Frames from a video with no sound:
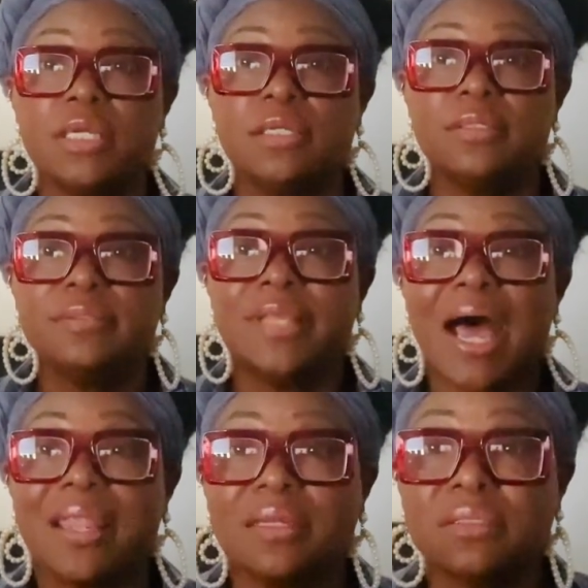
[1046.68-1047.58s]

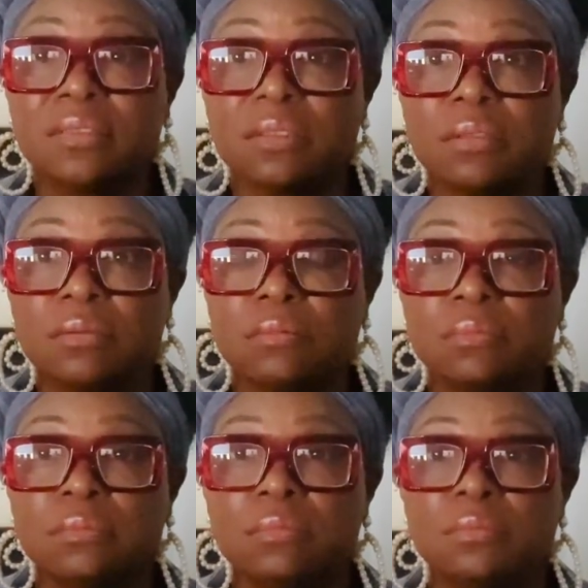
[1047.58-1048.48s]

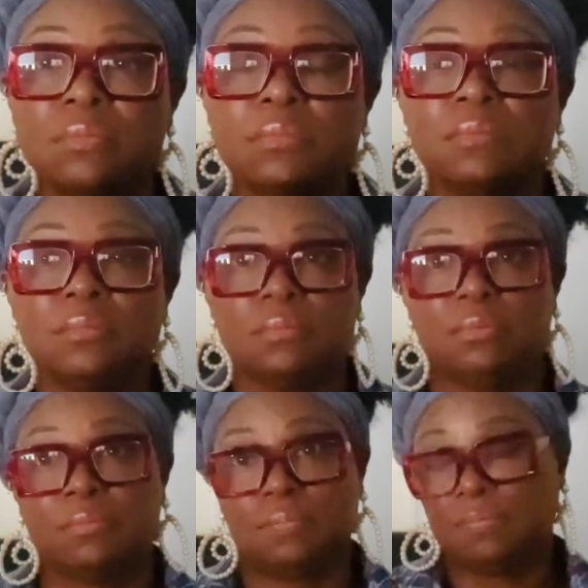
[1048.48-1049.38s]

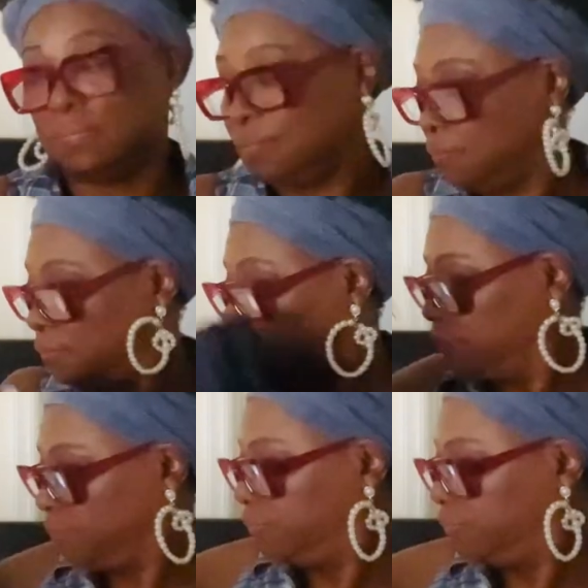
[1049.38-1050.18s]
(silence)